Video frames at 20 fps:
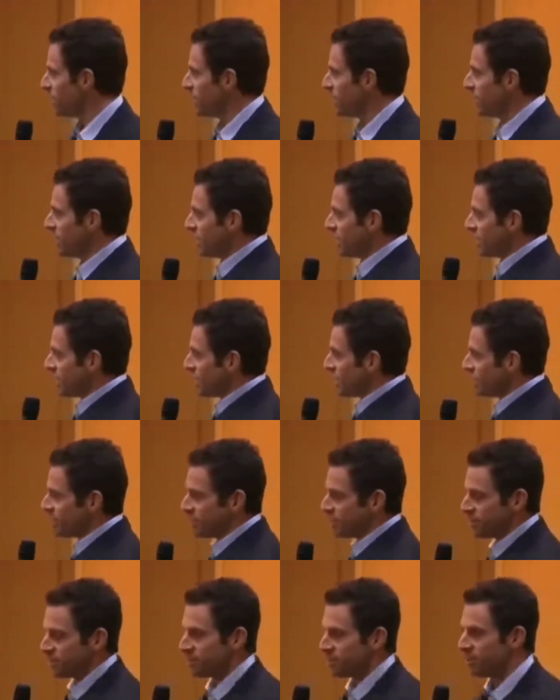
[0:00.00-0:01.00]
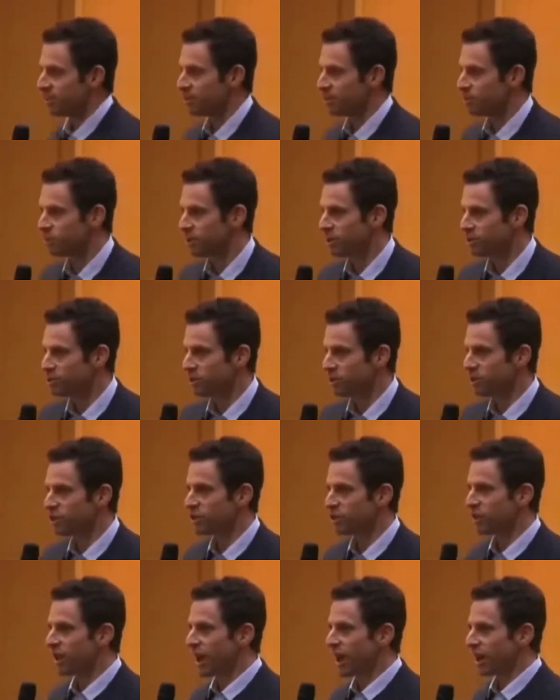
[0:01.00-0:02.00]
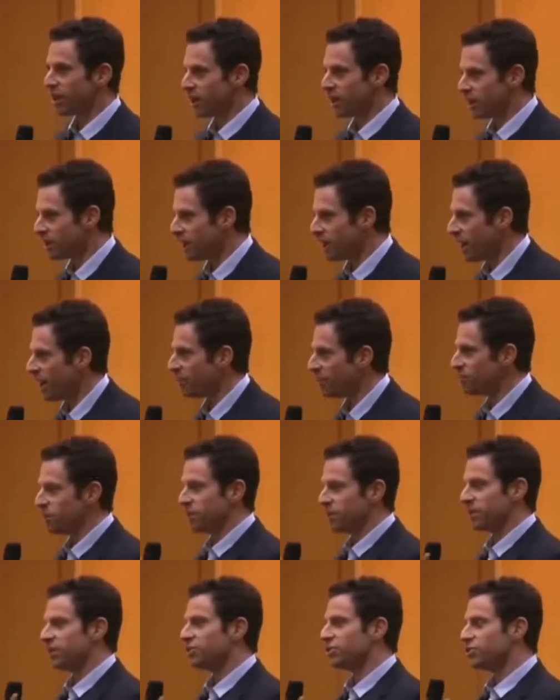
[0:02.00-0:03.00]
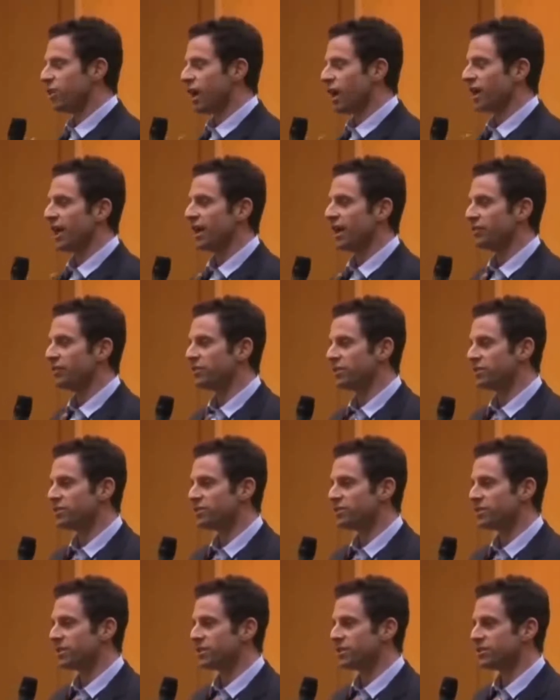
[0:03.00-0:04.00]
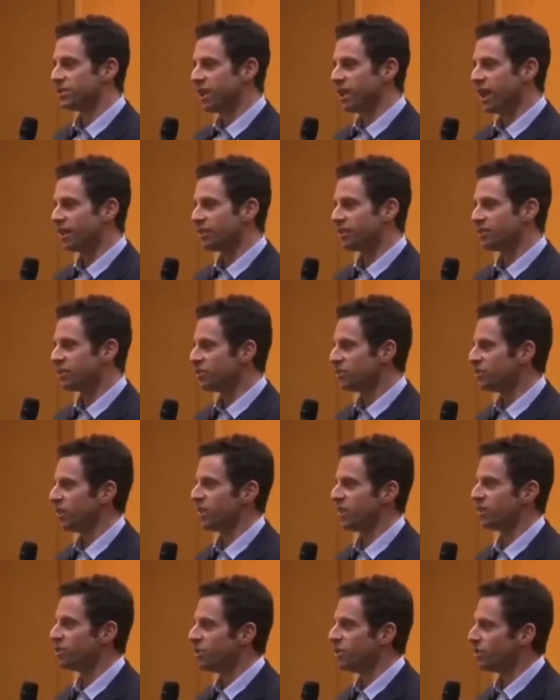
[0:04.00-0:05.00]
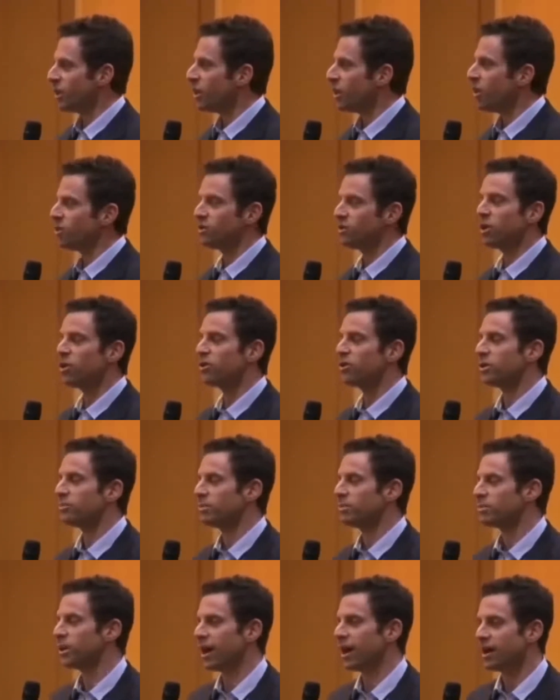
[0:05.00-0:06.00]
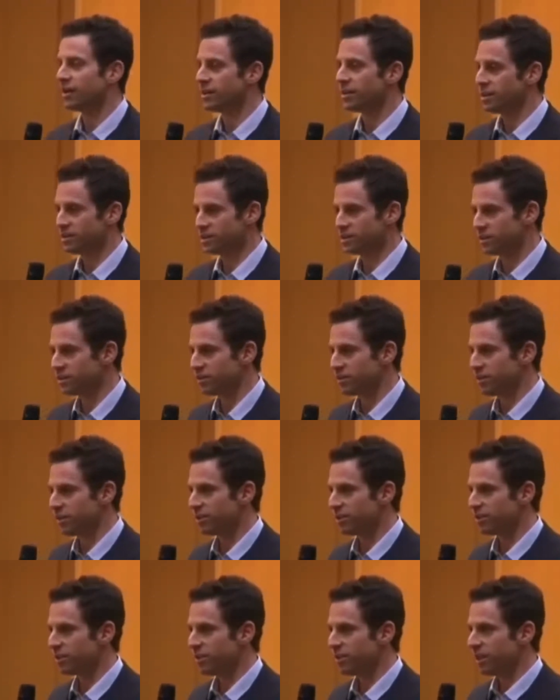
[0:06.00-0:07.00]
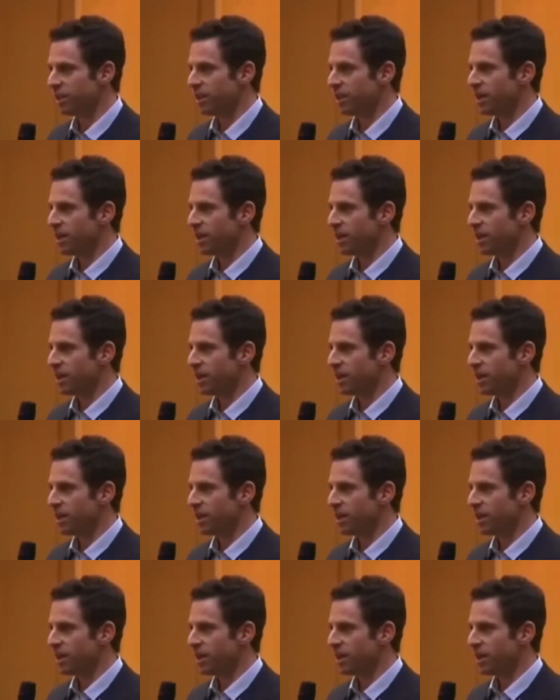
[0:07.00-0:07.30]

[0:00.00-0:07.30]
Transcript: I mean, uh, Richard and I confidently trot out this, this analogy, saying, you know, we all know that Poseidon doesn't exist.